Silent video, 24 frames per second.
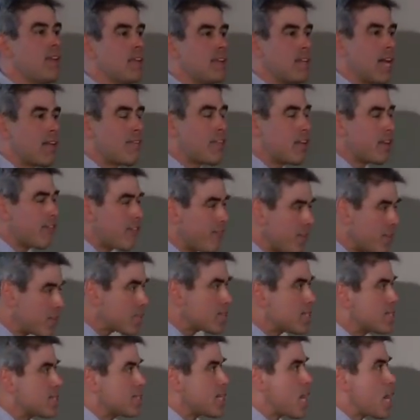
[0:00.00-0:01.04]
Not that it
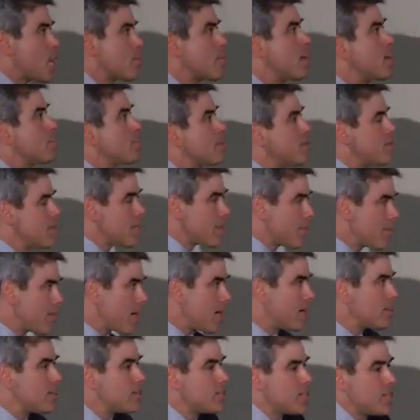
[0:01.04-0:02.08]
feels the same, but the
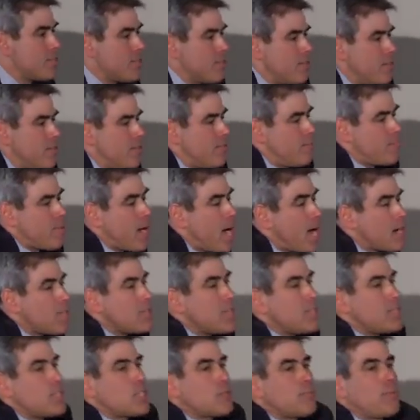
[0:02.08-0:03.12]
ethology, the
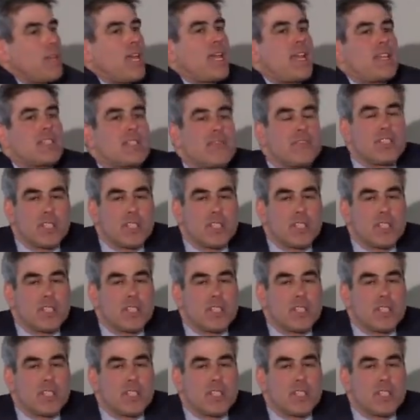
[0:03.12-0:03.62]
bodily displays of